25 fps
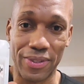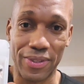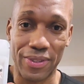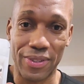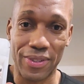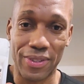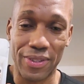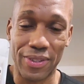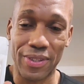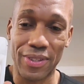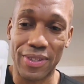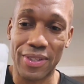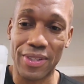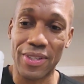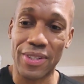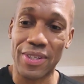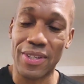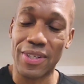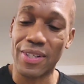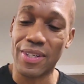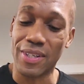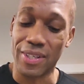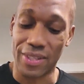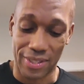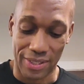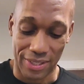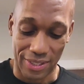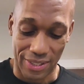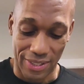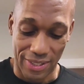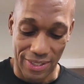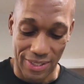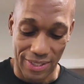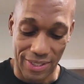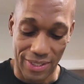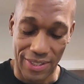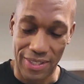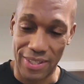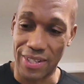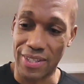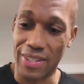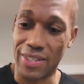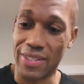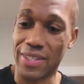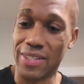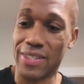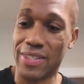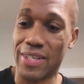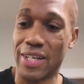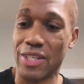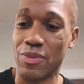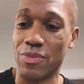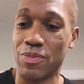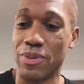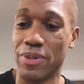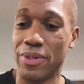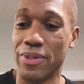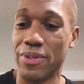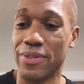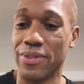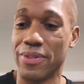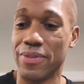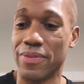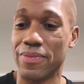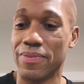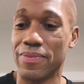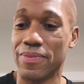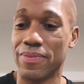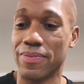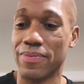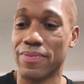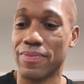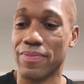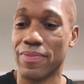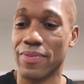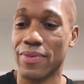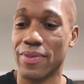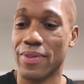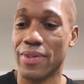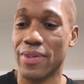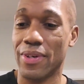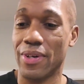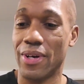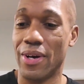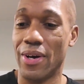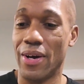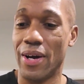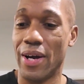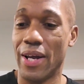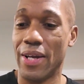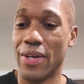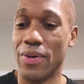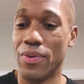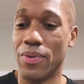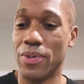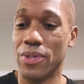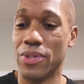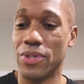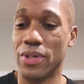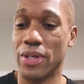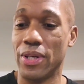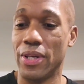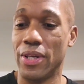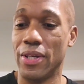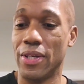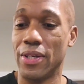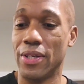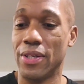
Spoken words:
Here are the detox pills. Alright, what's that?